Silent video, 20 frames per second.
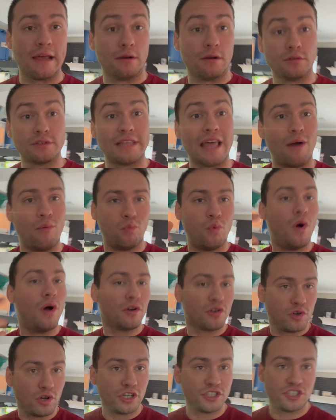It was that
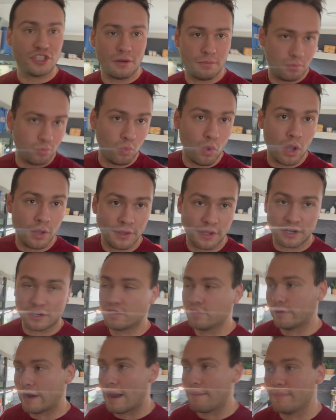crushed up walnut
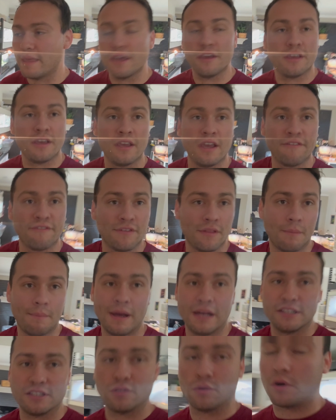crap that you can get from the
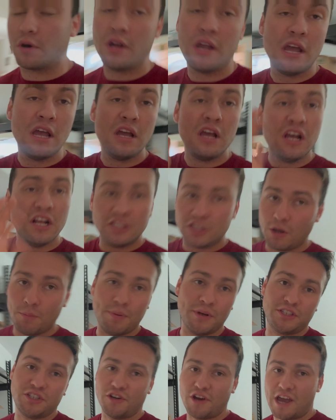pet store. Don't
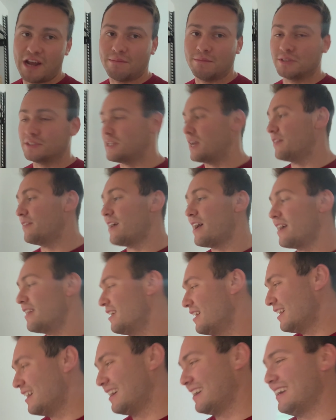put your animals on
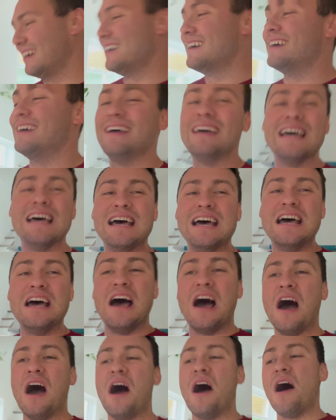that.
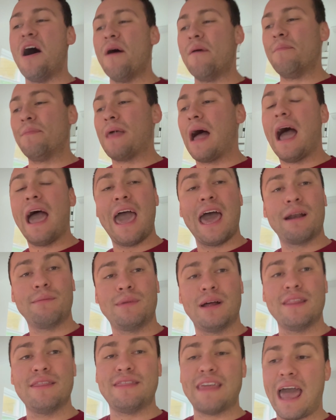I had him
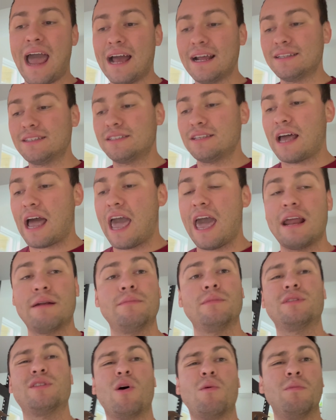on that. I had him
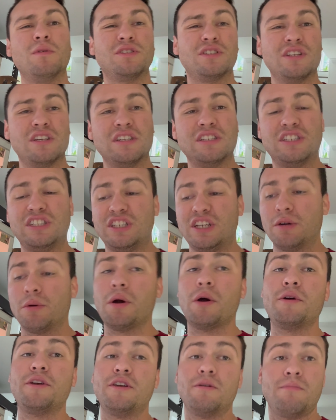with almost
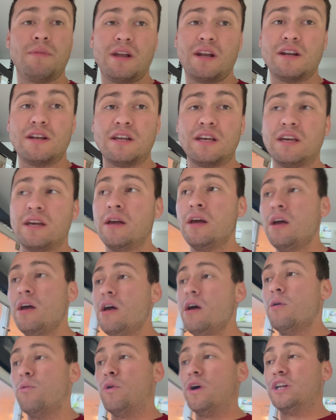zero humidity,
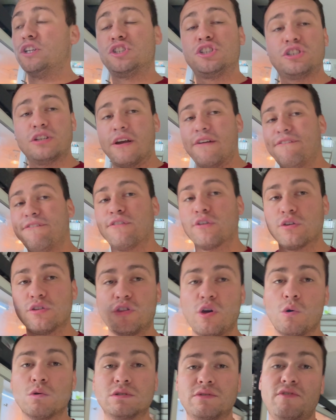which for
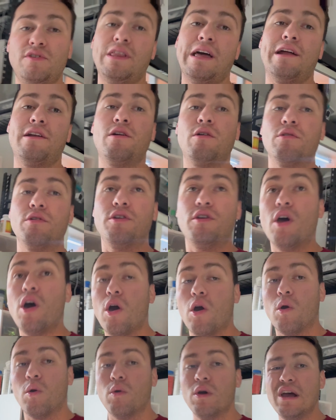those of you that don't
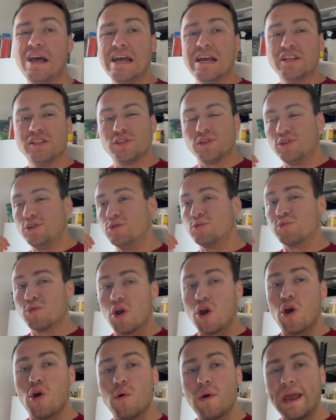know, to
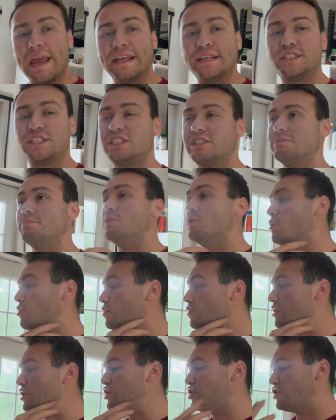grow a
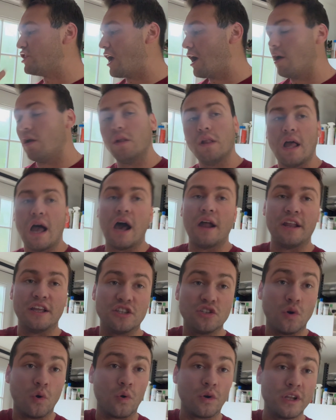smooth shell on a
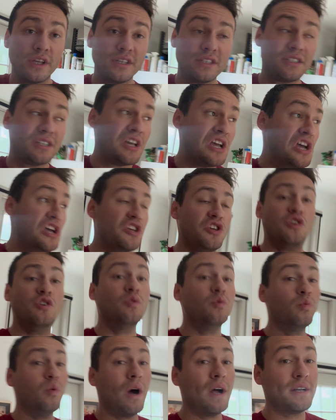tortoise, you
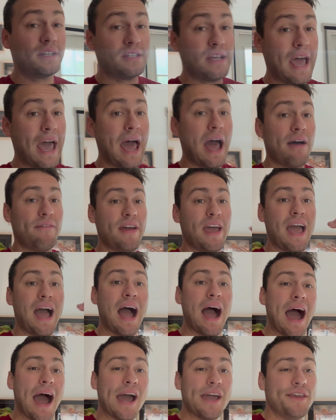want to have a
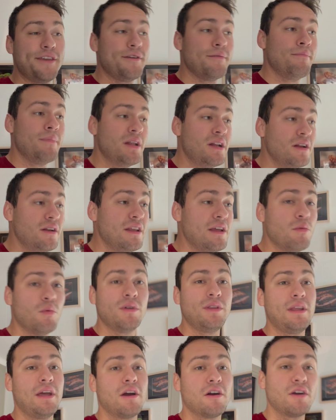high humidity when
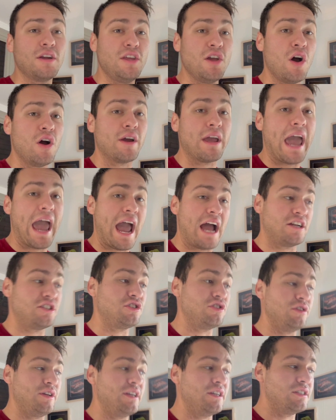they are young
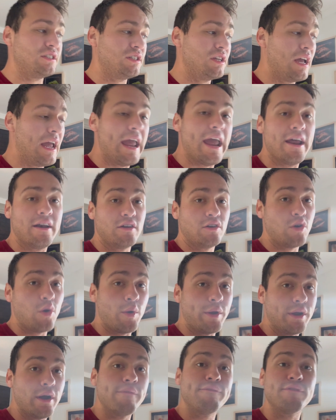hatchlings and
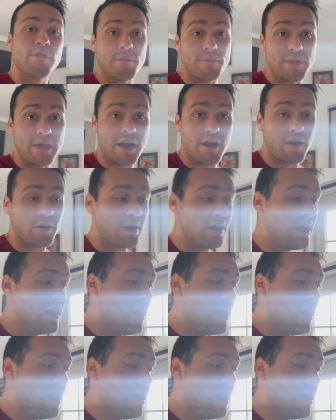growing up from there.